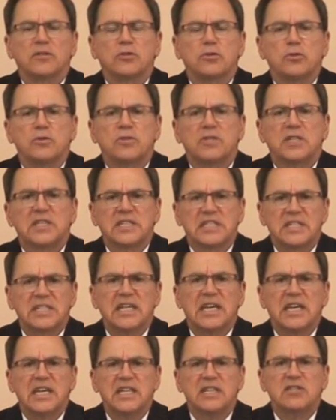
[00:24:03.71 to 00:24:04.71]
to
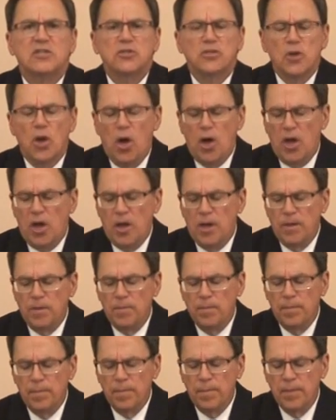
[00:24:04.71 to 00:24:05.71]
succeed
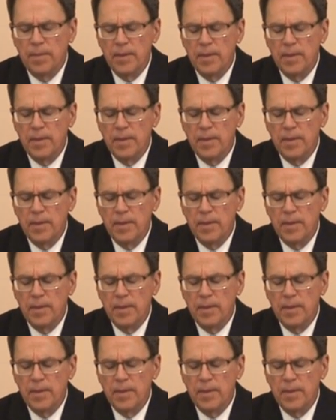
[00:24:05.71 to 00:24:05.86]
Saul,